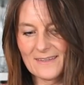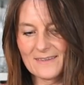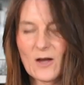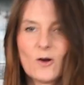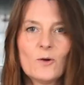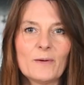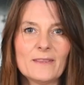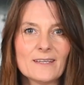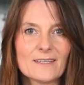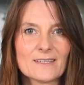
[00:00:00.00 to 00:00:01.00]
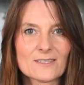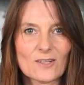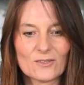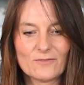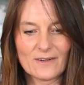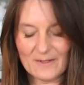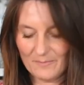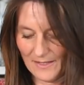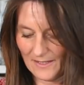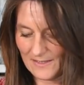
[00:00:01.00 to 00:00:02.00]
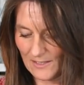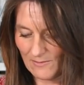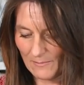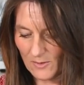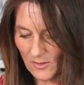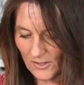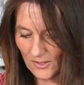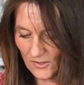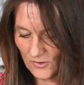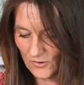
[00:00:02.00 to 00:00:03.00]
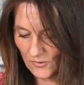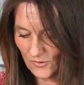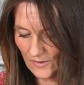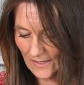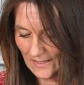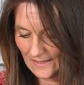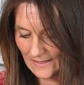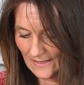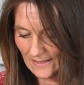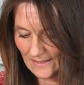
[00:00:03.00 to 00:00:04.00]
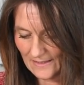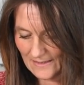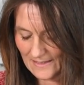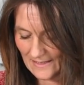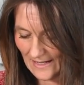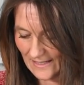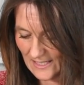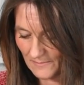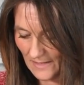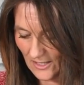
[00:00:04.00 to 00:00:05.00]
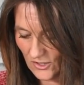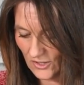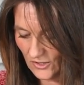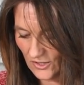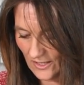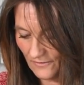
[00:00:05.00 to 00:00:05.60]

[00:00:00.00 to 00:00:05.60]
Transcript: the opening is not very big, so I'm going to slice my ginger